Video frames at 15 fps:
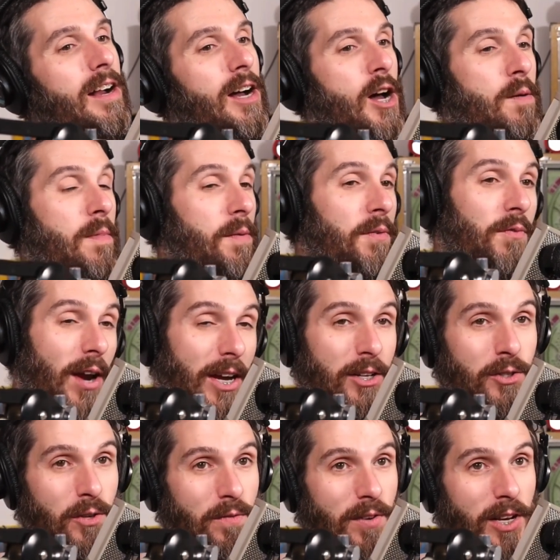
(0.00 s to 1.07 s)
Maybe Frank will
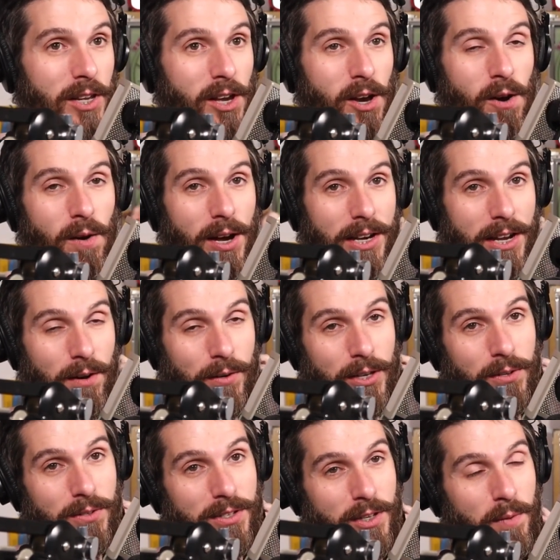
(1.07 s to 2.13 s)
do a video on how he
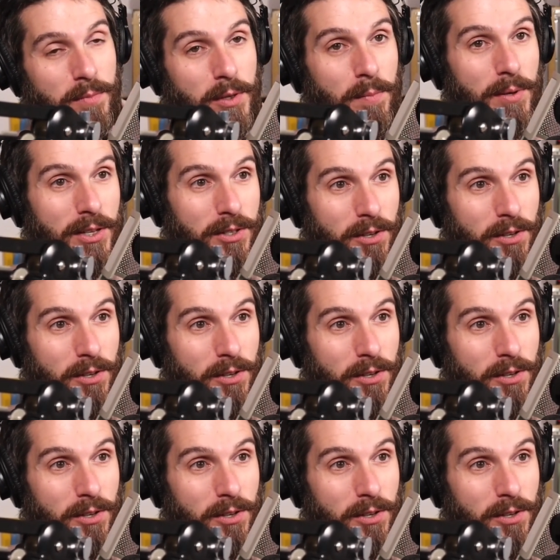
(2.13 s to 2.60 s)
uses MCP